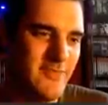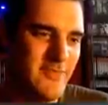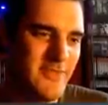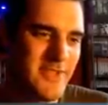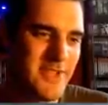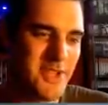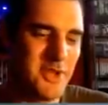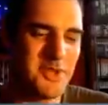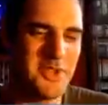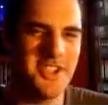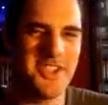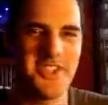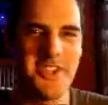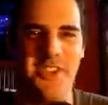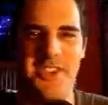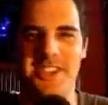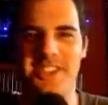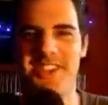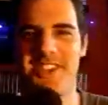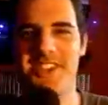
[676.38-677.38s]
So just
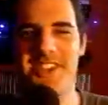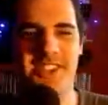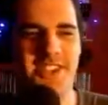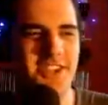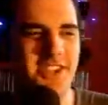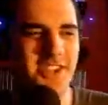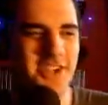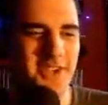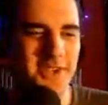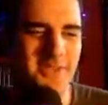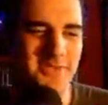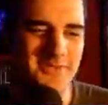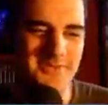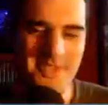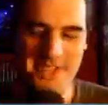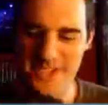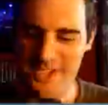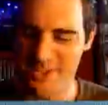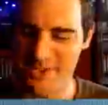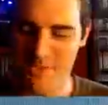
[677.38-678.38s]
you know,
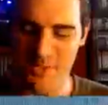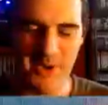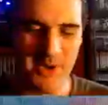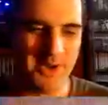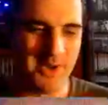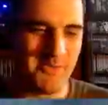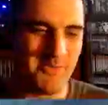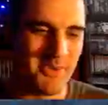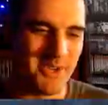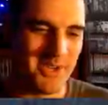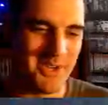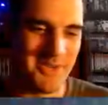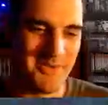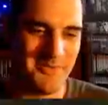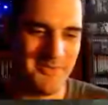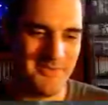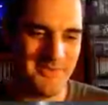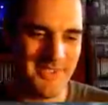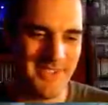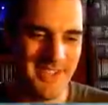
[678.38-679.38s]
just a muck about,
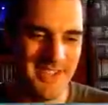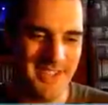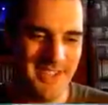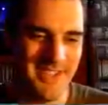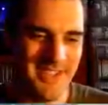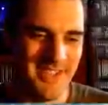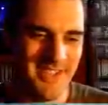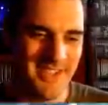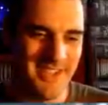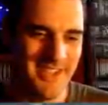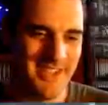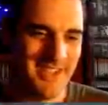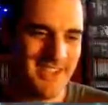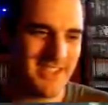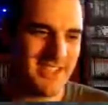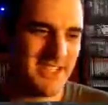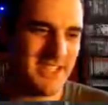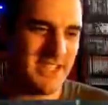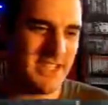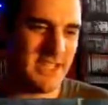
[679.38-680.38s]

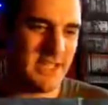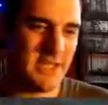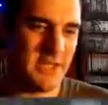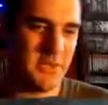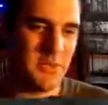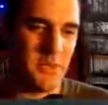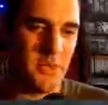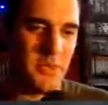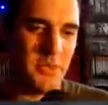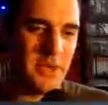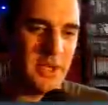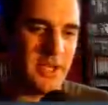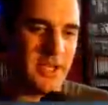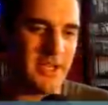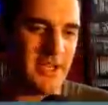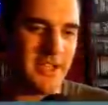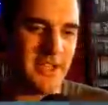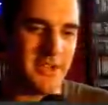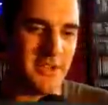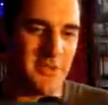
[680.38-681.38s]
see what we
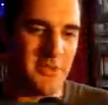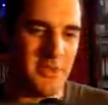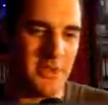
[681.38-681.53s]
can do.